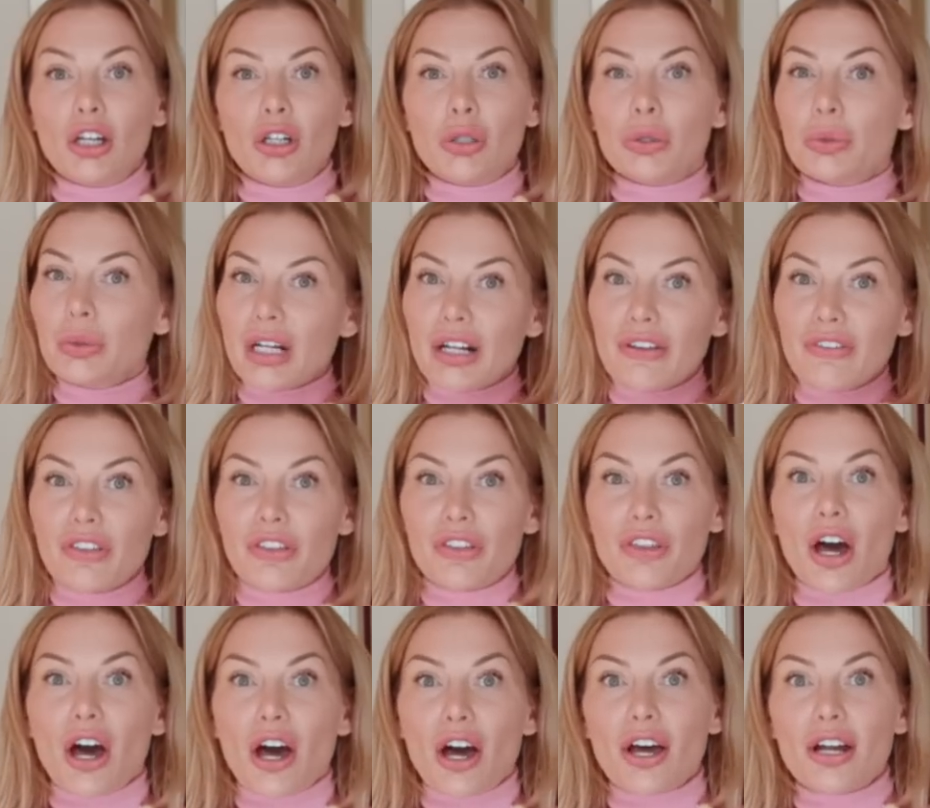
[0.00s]
Who would have
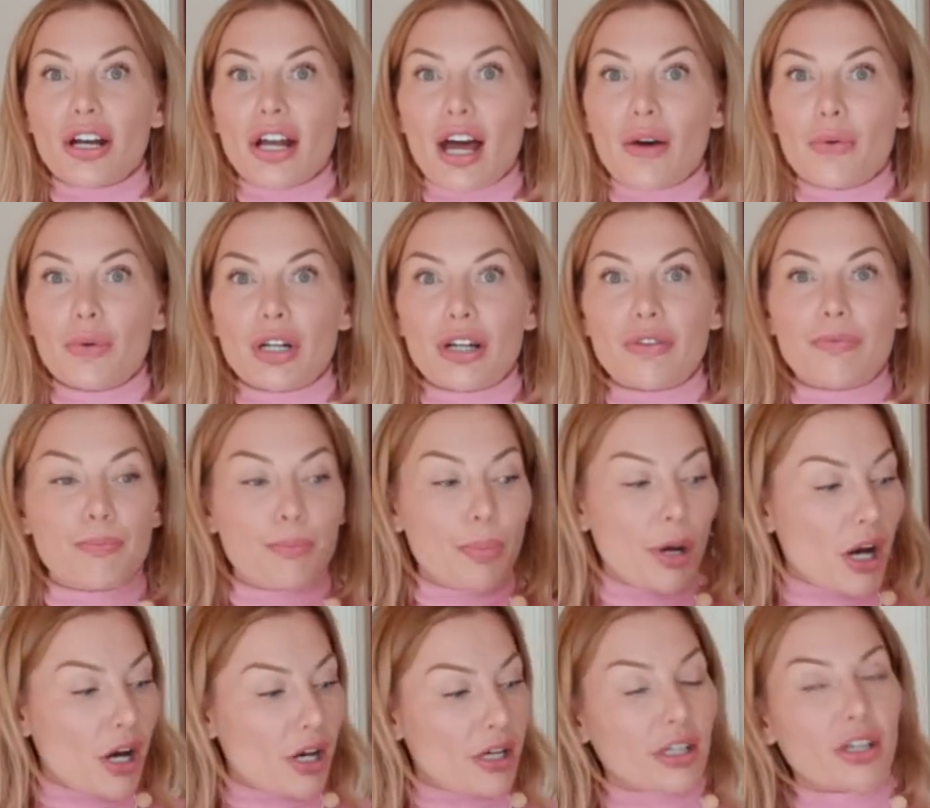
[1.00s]
thought I would have
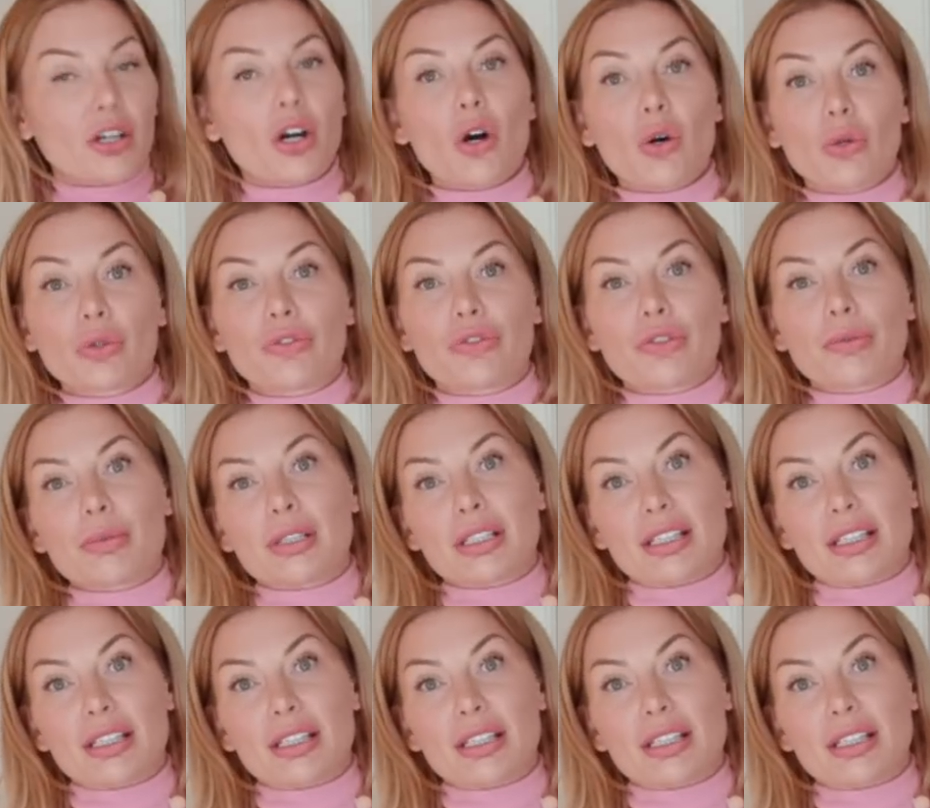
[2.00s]
bought a coat from